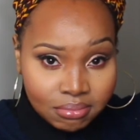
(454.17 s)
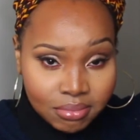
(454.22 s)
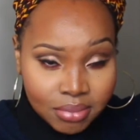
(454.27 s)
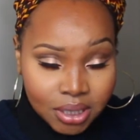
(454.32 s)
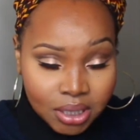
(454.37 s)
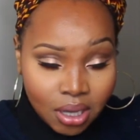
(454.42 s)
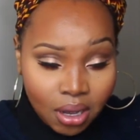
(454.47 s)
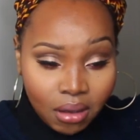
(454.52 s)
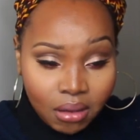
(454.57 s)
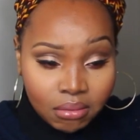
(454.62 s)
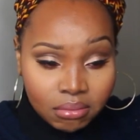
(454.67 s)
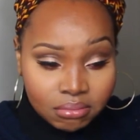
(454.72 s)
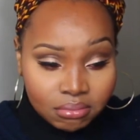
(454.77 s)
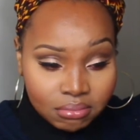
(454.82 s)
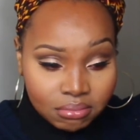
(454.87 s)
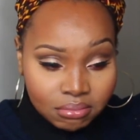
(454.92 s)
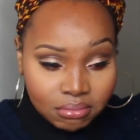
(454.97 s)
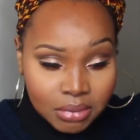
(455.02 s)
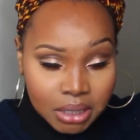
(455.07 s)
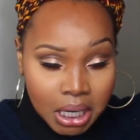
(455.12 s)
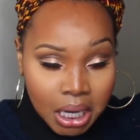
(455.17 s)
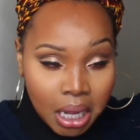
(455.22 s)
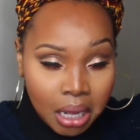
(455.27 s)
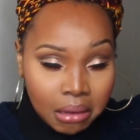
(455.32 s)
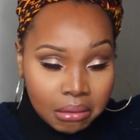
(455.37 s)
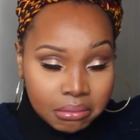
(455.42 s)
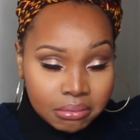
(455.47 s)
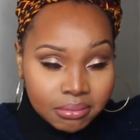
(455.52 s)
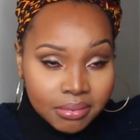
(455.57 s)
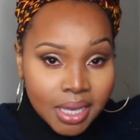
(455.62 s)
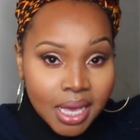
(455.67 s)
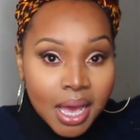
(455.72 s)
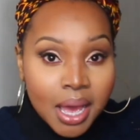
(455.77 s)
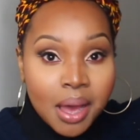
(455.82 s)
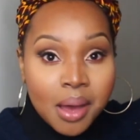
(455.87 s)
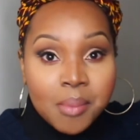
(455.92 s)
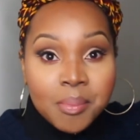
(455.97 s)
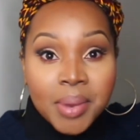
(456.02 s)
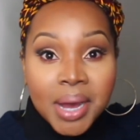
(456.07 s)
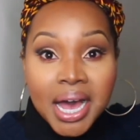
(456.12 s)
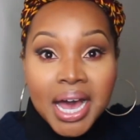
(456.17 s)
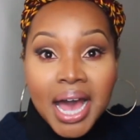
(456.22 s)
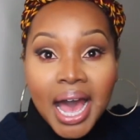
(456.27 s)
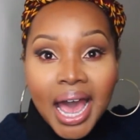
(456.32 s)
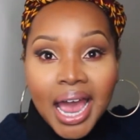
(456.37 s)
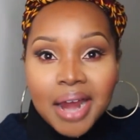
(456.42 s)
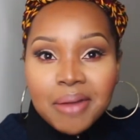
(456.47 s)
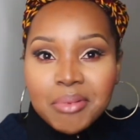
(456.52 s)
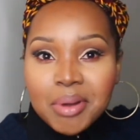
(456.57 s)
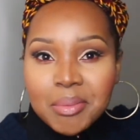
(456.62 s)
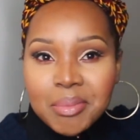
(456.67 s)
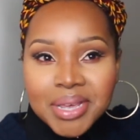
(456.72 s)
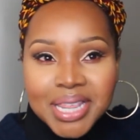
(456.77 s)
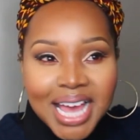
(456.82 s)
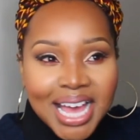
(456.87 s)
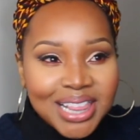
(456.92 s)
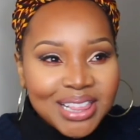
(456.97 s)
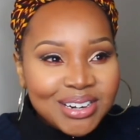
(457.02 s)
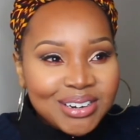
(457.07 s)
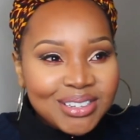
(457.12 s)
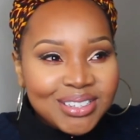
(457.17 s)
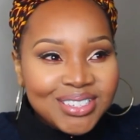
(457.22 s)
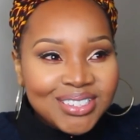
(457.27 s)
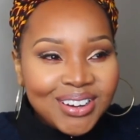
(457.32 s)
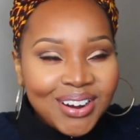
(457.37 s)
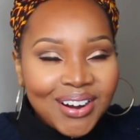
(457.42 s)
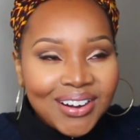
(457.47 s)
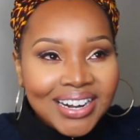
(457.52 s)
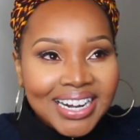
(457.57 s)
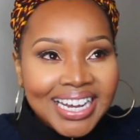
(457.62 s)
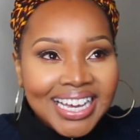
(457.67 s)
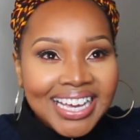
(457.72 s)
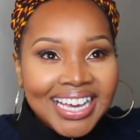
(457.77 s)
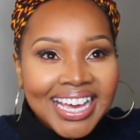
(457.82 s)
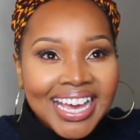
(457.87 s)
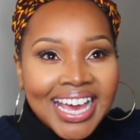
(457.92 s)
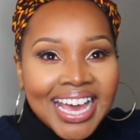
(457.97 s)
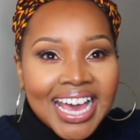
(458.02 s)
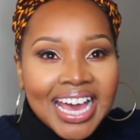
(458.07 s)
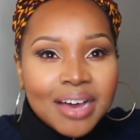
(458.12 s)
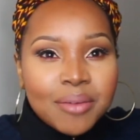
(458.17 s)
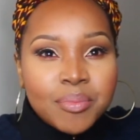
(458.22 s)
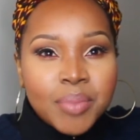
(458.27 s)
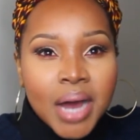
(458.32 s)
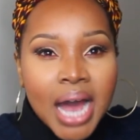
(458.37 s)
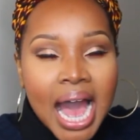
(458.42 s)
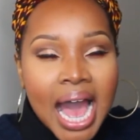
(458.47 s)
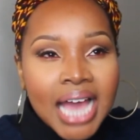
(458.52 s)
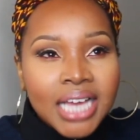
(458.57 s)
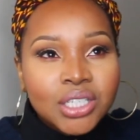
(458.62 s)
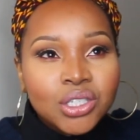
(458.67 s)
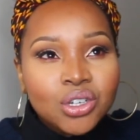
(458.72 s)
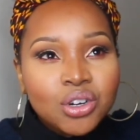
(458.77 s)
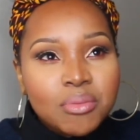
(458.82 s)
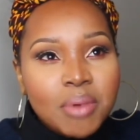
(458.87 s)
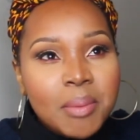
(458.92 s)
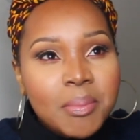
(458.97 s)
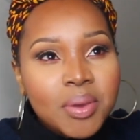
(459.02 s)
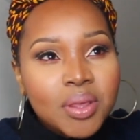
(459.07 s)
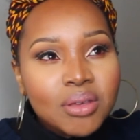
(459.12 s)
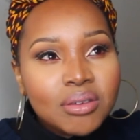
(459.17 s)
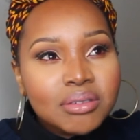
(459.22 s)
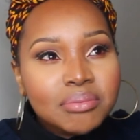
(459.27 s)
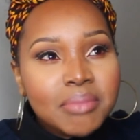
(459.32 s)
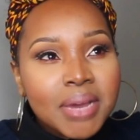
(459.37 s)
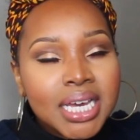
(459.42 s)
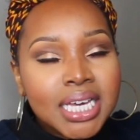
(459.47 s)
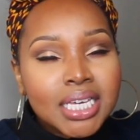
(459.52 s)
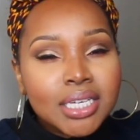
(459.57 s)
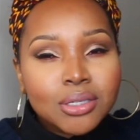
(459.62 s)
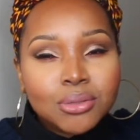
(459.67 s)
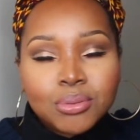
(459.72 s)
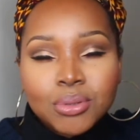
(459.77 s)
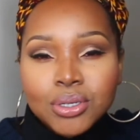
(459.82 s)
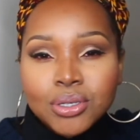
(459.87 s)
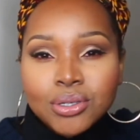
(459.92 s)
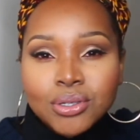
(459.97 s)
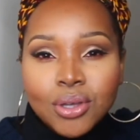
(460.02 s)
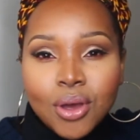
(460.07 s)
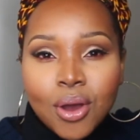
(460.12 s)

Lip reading: So, you know. But I remember that little story. But I do remember those monkeys were